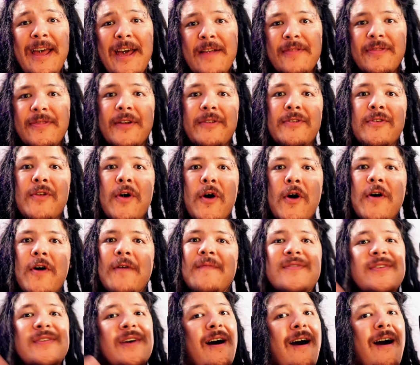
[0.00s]
The
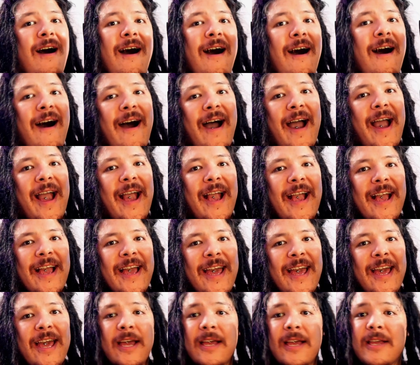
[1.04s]
nerves are high.
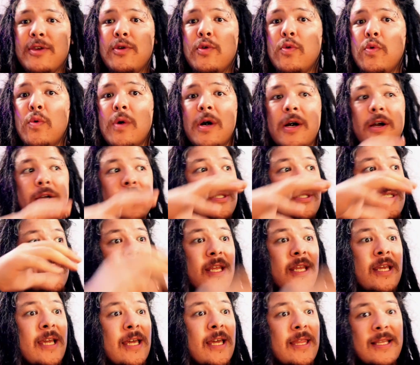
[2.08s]
You are
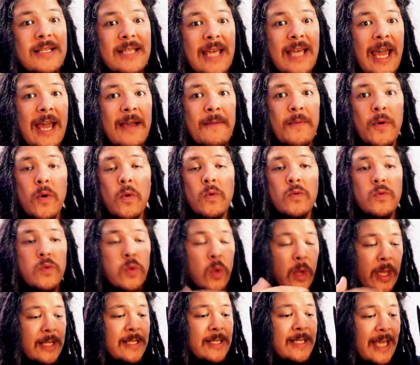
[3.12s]
sitting at the table
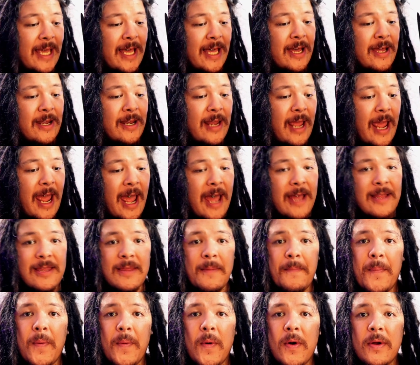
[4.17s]
looking down at the
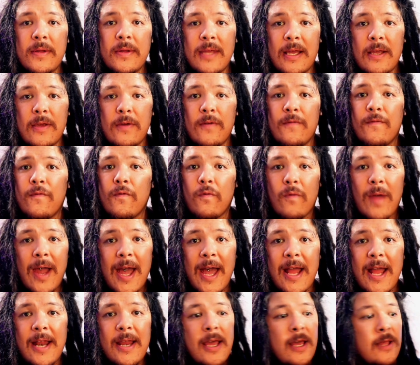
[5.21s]
book that you've
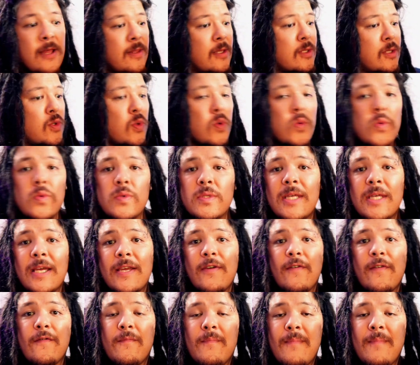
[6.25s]
read, the tools that
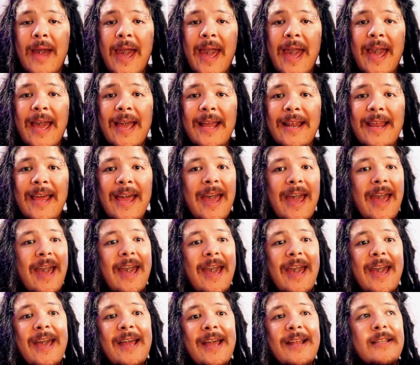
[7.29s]
you've made,
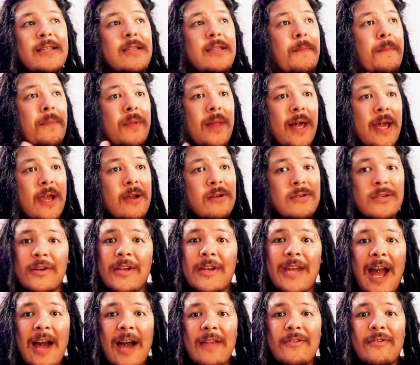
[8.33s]
and the players are
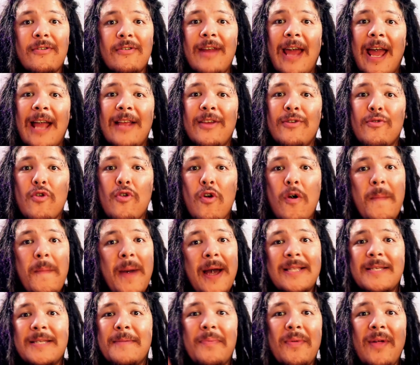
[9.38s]
gathered and you are about
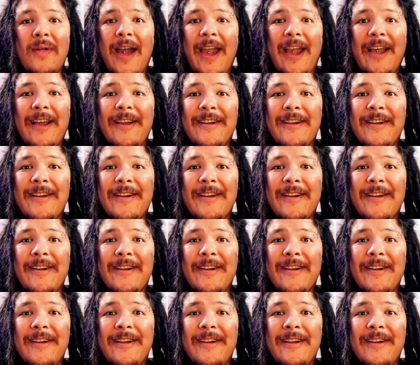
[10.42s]
to play.